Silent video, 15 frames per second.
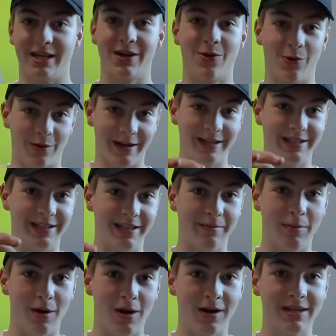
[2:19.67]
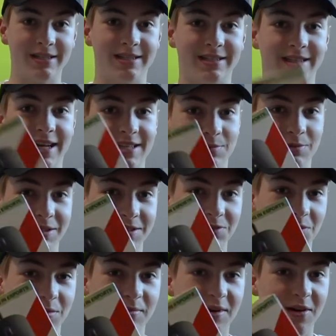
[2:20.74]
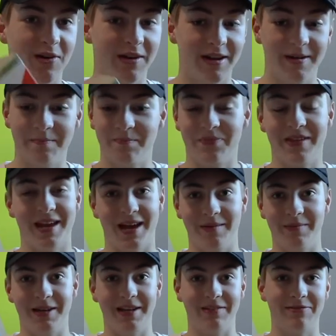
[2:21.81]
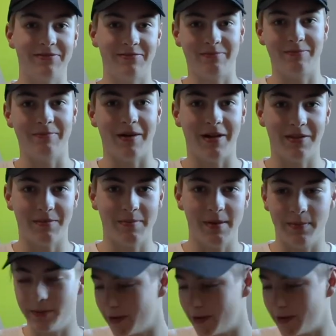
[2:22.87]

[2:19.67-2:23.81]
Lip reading: according to the box. That's what sold me on it. I mean, if other people